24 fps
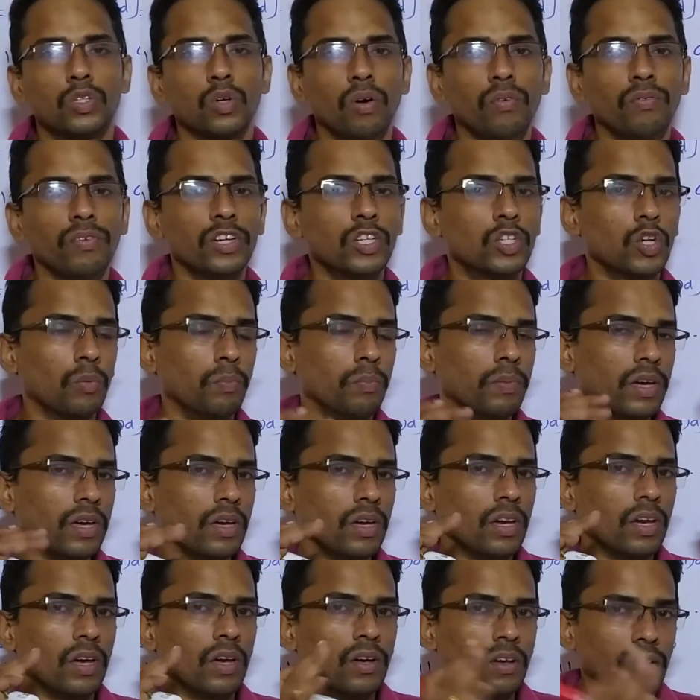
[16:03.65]
So we should
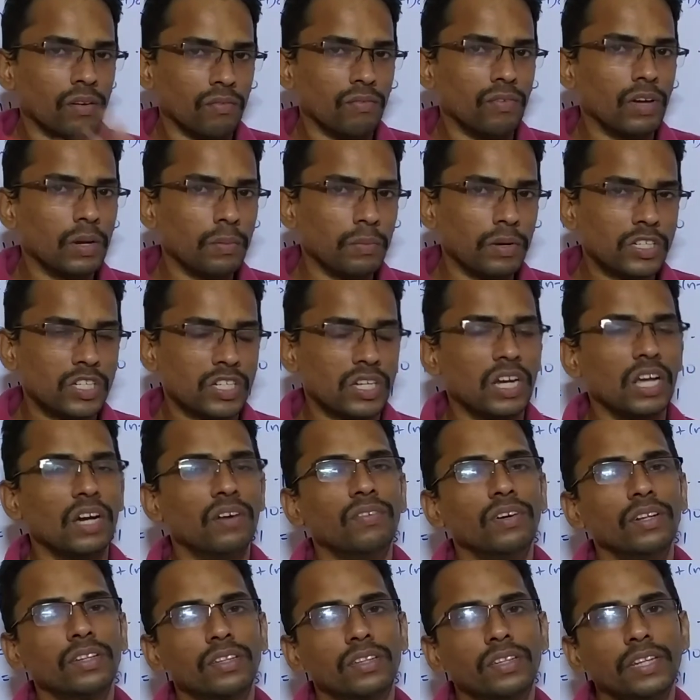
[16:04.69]
be very much
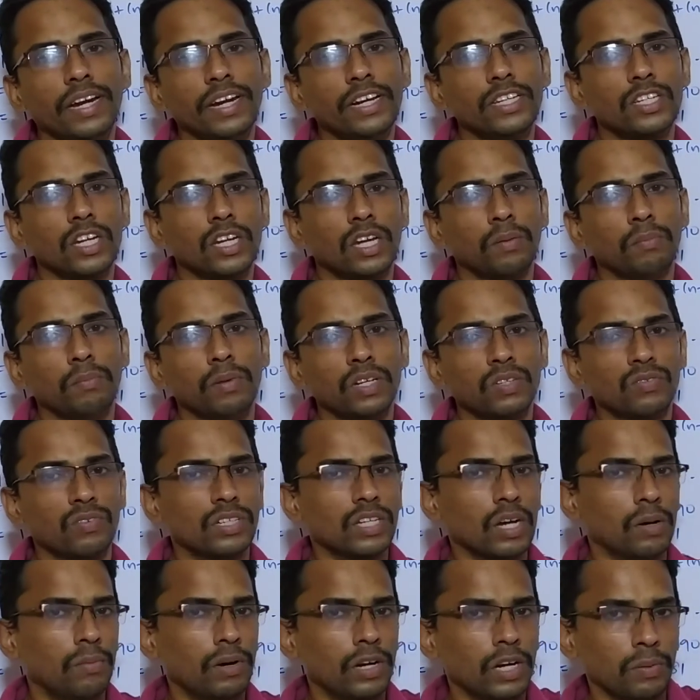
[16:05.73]
clear with 3-digit numbers
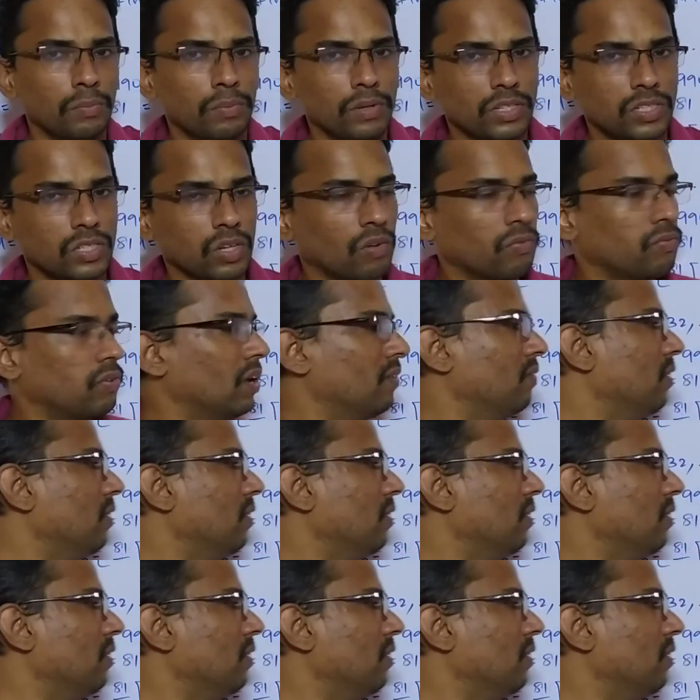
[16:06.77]
which are multiples of